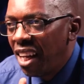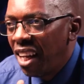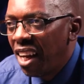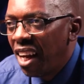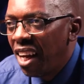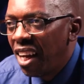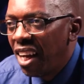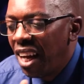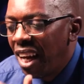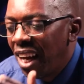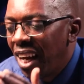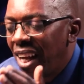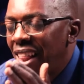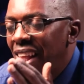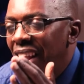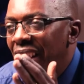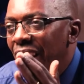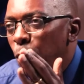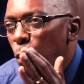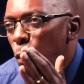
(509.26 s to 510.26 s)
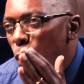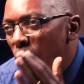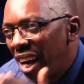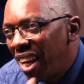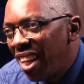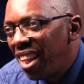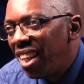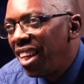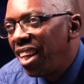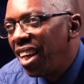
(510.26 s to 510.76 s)
clear that the
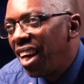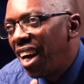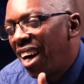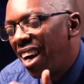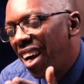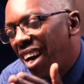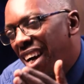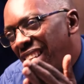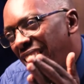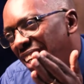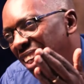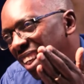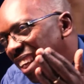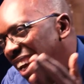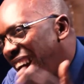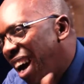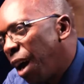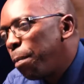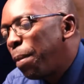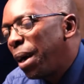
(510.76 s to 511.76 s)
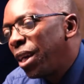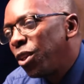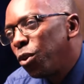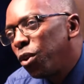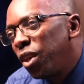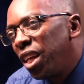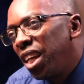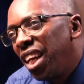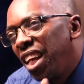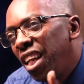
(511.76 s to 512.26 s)
one thing as a young
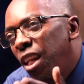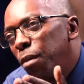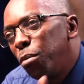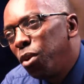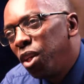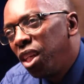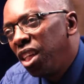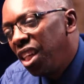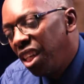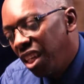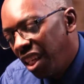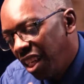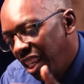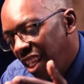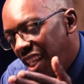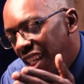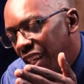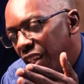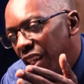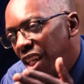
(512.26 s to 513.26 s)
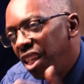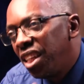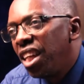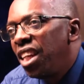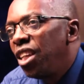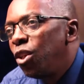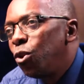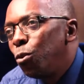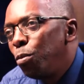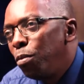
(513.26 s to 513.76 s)
person and anybody
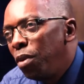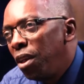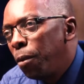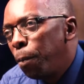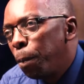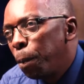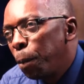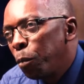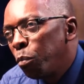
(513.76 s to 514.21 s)
listening to me